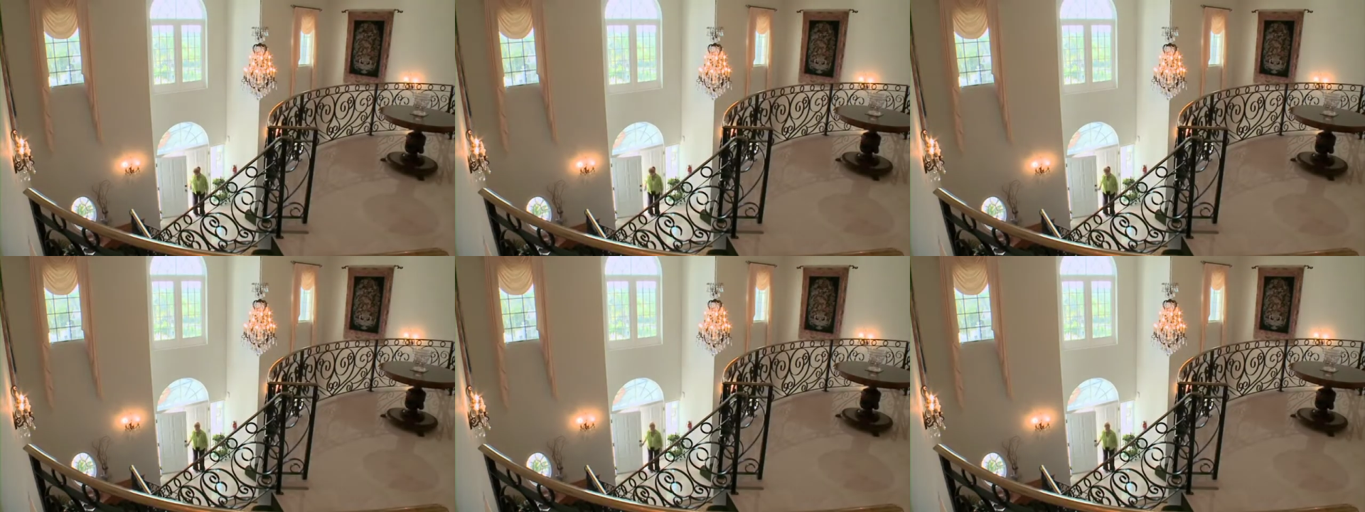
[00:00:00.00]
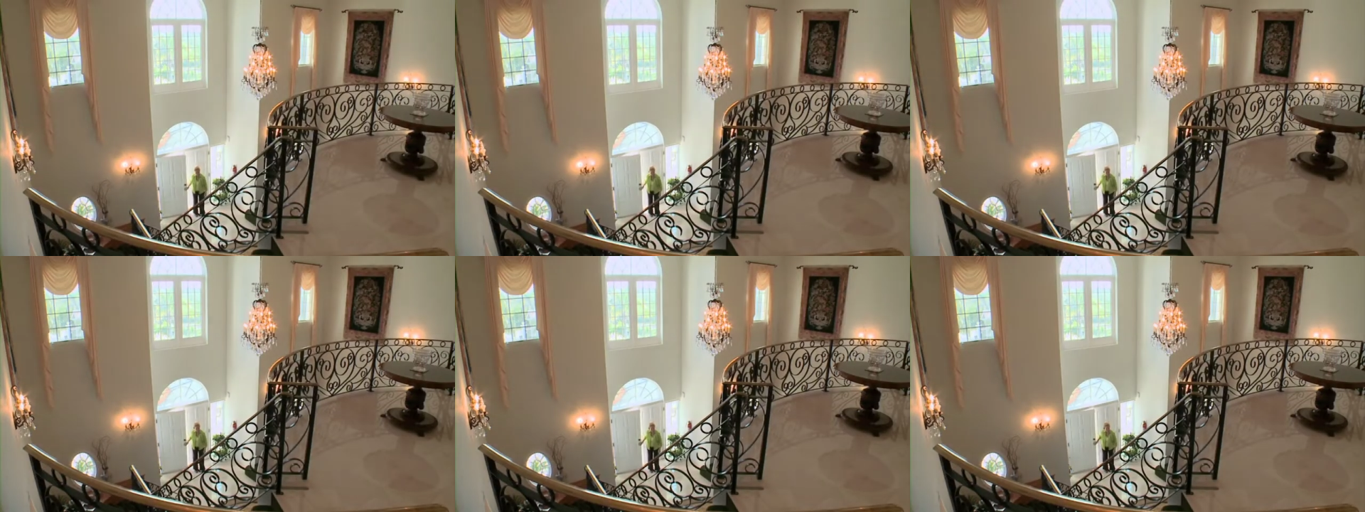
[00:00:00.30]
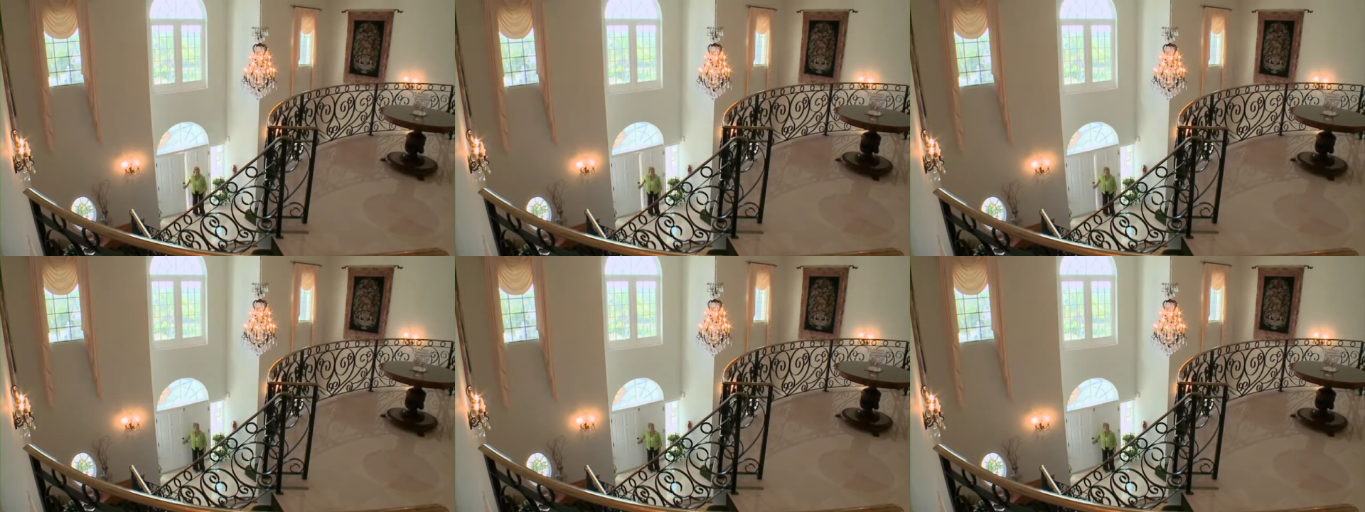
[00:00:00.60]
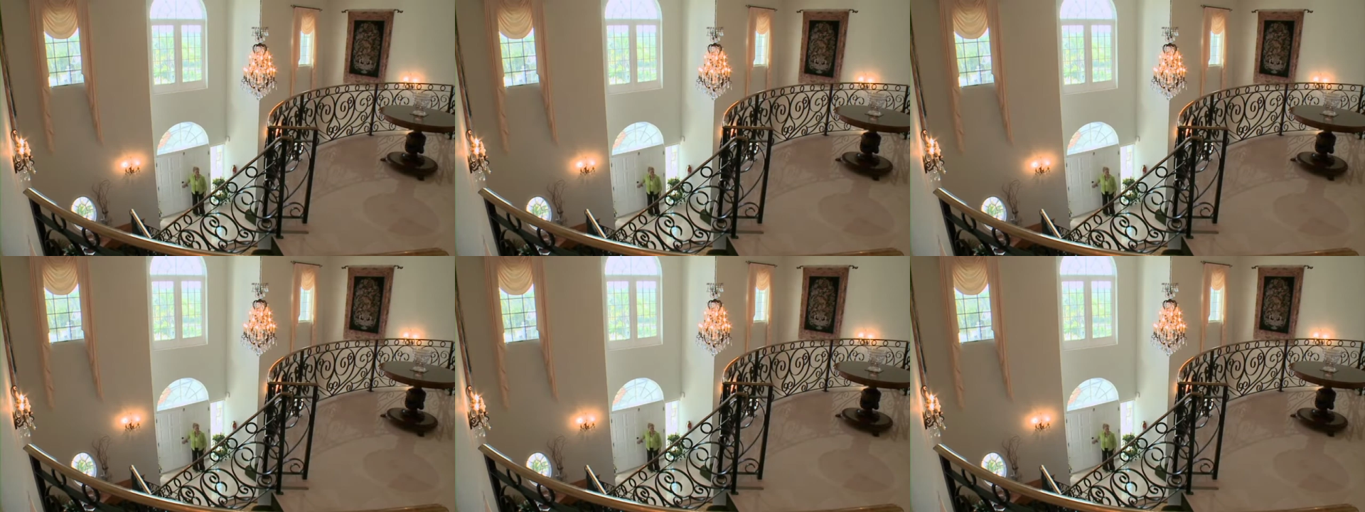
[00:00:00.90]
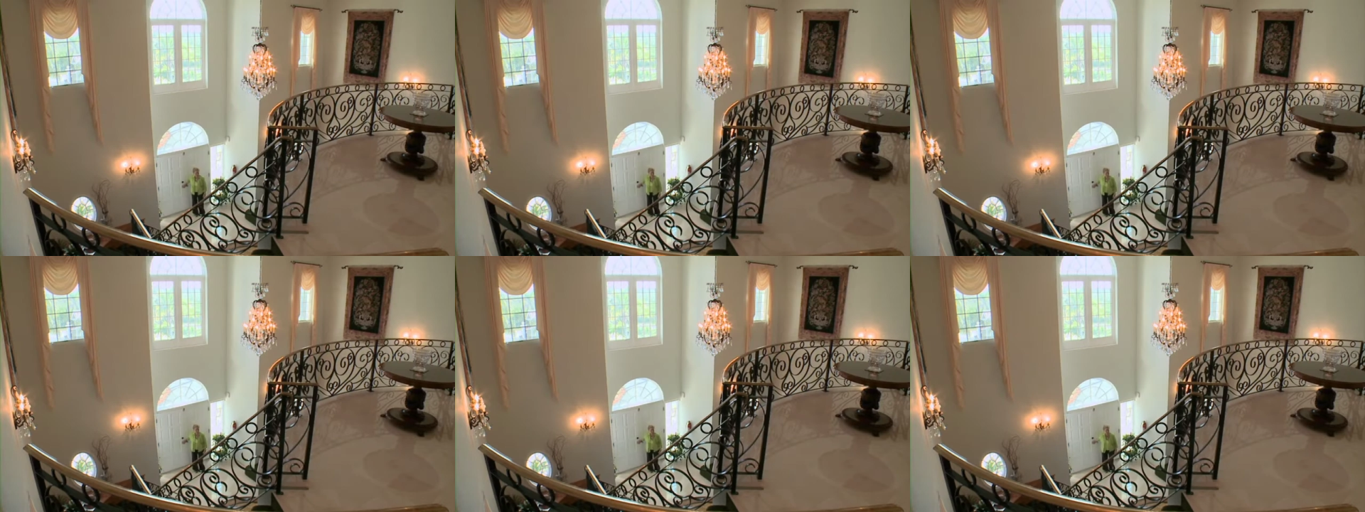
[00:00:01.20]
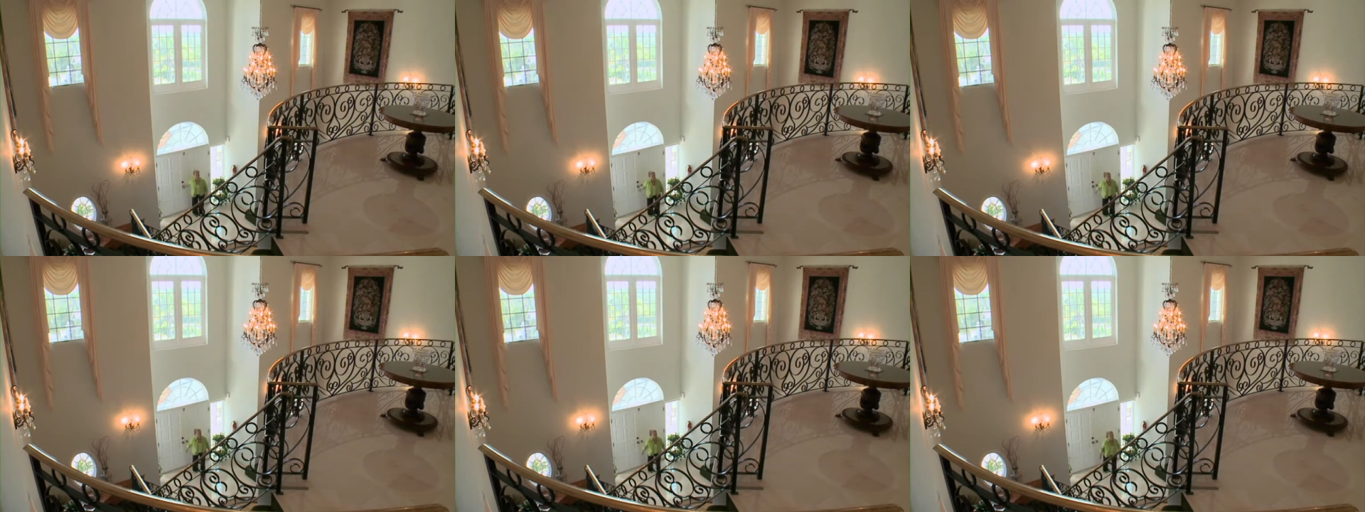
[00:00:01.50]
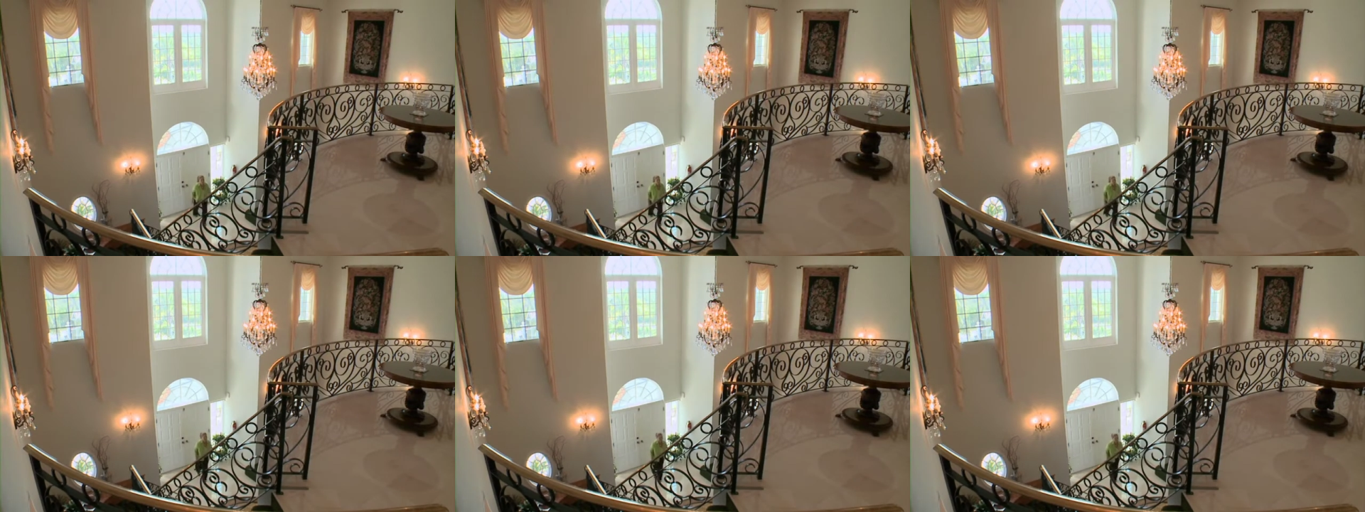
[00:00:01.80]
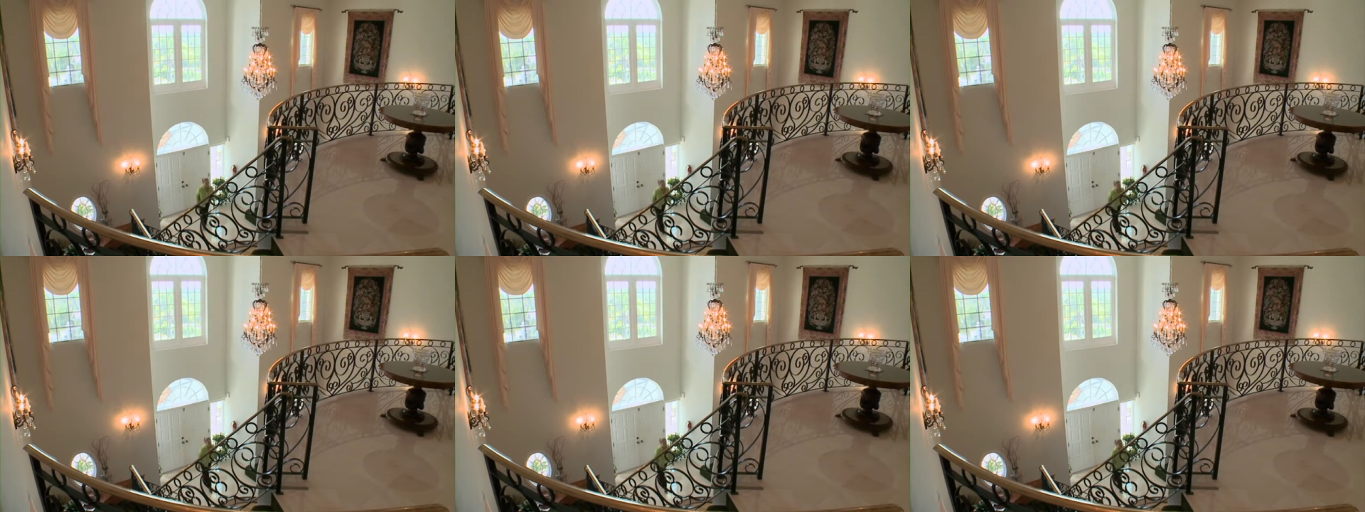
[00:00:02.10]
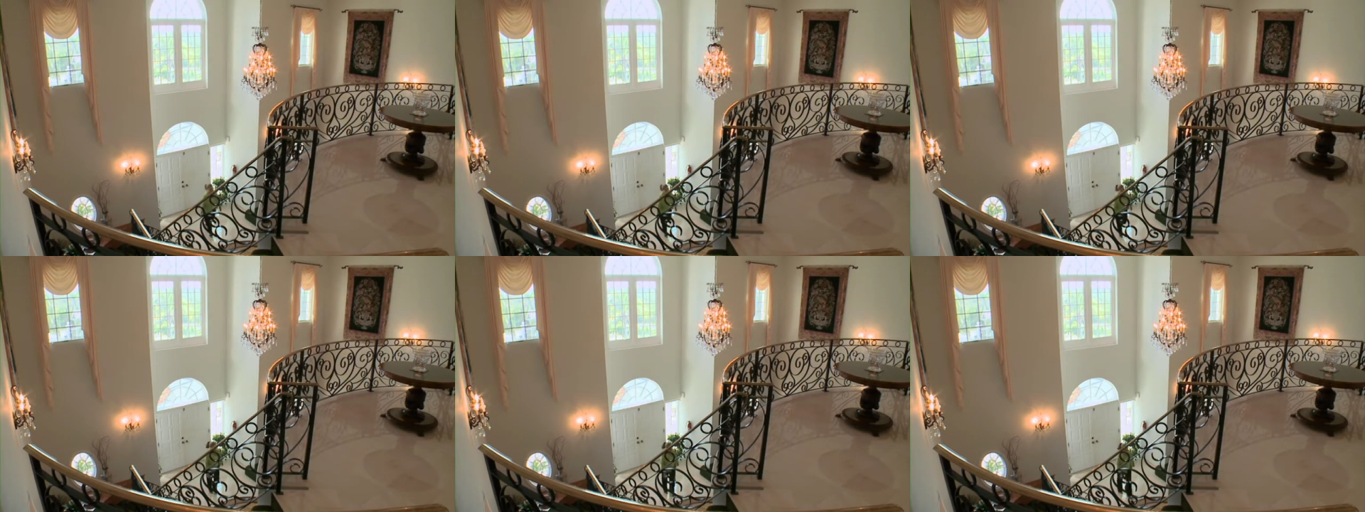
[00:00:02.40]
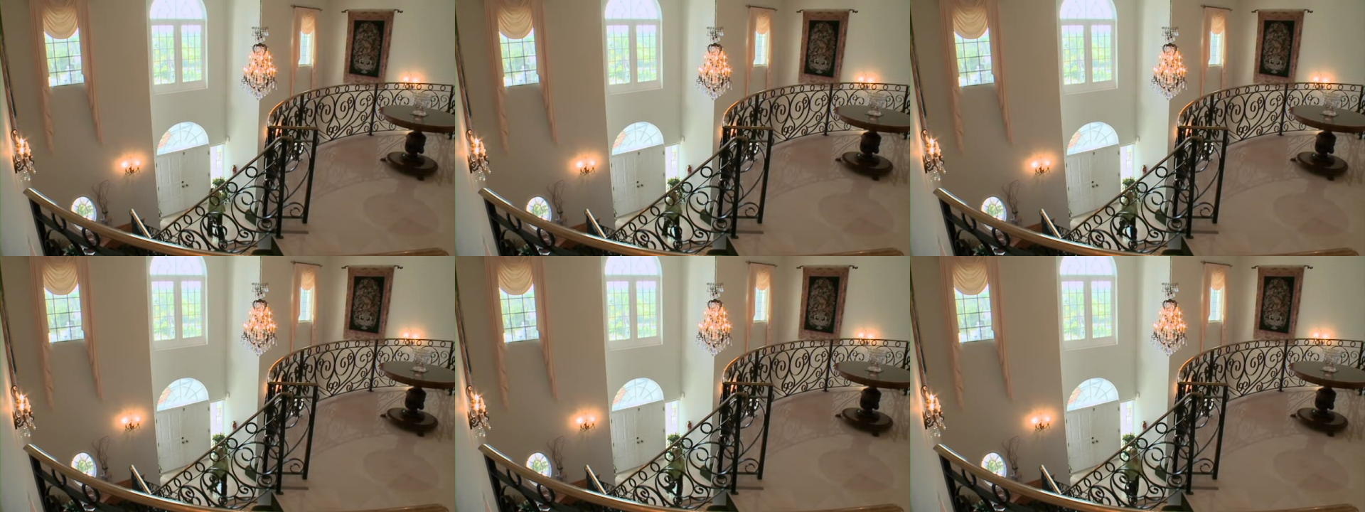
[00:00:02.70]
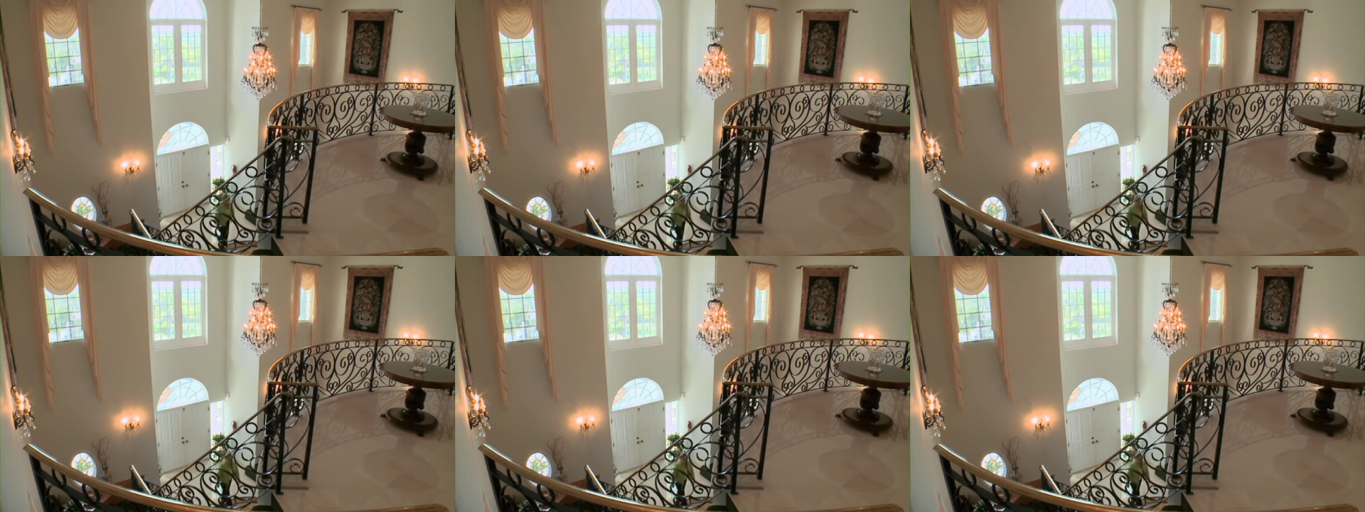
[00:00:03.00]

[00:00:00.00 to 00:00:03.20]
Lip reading: (no speaker visible)